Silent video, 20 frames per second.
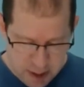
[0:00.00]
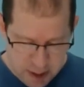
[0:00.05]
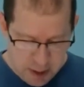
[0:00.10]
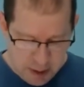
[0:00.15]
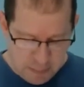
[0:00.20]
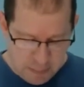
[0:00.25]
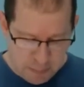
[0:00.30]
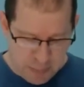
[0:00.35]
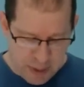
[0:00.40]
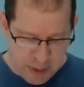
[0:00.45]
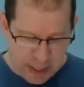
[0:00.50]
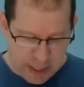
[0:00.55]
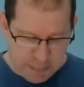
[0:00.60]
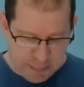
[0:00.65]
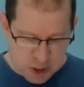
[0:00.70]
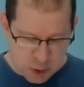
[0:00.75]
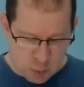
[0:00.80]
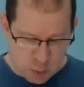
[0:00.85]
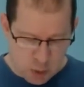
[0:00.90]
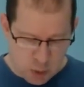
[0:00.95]
payments
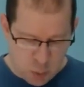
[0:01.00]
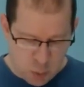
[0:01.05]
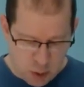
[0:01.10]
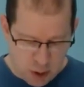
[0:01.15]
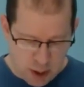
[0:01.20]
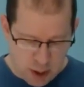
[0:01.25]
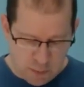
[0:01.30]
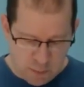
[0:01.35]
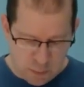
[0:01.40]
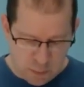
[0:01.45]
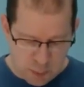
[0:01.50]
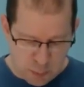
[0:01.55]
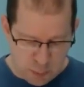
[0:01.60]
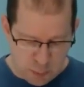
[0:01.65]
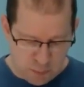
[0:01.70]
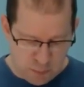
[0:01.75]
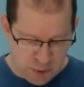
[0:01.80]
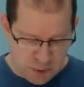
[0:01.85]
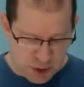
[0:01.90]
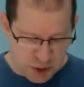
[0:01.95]
required for the
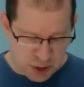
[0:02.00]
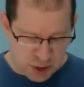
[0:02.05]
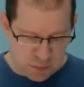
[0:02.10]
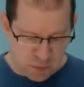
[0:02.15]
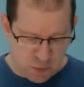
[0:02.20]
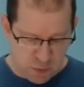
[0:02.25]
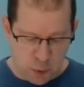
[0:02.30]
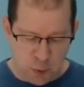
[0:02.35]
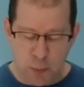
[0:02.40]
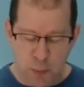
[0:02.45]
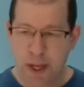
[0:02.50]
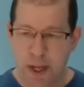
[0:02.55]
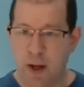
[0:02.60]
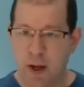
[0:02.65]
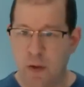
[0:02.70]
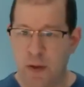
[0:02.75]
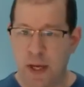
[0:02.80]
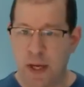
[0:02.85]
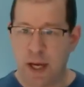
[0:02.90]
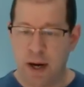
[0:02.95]
provision of group health
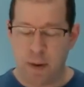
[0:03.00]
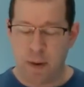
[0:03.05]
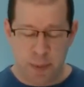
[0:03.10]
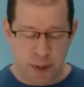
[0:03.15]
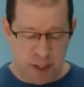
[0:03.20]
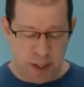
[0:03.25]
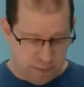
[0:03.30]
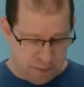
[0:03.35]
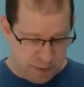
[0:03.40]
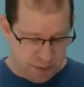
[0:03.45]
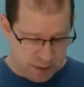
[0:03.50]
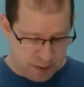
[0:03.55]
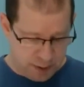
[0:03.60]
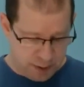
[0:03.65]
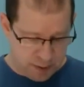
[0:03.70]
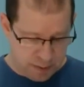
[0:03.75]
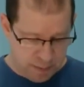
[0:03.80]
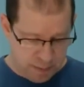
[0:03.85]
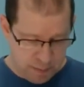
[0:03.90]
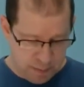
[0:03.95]
care benefits,
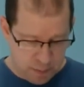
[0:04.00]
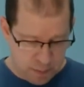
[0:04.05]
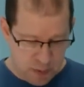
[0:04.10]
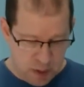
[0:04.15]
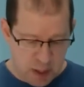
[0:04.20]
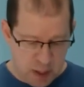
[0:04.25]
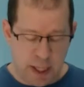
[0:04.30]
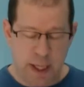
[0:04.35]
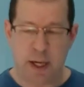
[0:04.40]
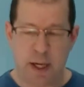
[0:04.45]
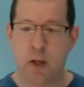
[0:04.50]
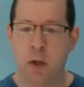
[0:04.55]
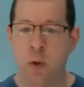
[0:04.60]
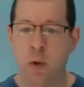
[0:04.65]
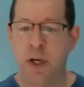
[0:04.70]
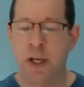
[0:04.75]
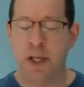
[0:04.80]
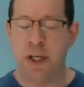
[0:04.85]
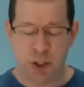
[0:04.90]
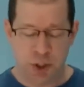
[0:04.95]
including
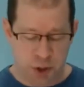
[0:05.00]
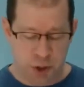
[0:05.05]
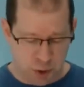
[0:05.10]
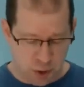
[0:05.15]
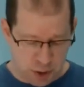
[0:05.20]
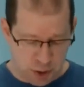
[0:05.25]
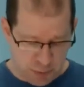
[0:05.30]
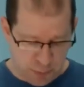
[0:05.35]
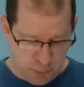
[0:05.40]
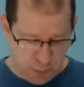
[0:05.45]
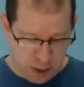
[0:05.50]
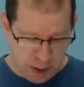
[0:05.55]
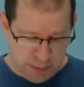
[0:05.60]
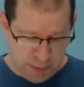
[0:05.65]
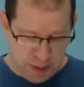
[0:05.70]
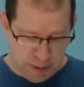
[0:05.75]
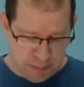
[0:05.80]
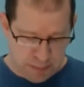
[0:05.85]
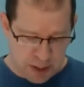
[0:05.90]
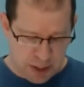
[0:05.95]
insurance
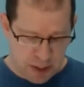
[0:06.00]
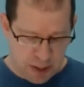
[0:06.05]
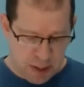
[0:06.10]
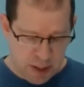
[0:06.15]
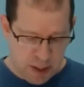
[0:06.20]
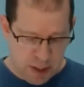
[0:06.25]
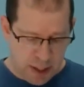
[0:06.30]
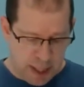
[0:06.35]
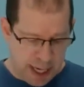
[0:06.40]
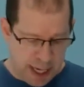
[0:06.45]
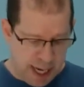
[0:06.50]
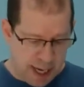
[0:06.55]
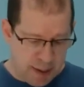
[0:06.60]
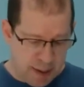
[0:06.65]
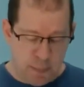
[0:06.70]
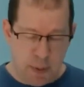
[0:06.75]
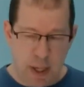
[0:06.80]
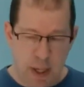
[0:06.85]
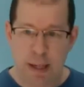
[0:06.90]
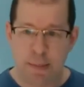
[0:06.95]
premiums, and
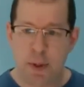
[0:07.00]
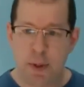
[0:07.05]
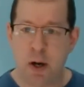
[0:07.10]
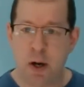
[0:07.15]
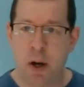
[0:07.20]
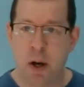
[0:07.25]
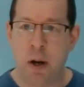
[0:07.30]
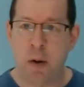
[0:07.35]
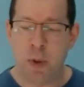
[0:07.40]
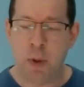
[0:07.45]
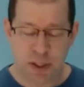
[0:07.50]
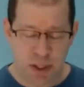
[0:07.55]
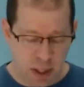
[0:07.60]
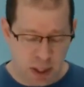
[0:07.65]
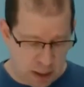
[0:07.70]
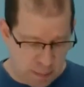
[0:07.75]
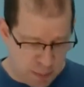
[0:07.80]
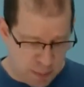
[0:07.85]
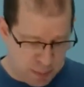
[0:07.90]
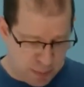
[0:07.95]
payment on
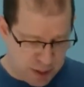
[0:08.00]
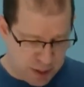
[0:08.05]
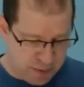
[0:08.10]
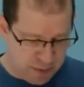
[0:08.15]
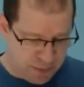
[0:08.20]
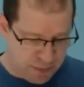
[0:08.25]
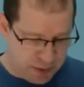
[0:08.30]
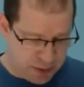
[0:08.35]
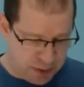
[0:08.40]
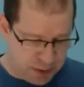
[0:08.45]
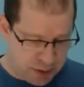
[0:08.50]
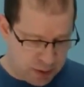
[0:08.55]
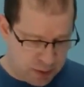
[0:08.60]
retirement benefits,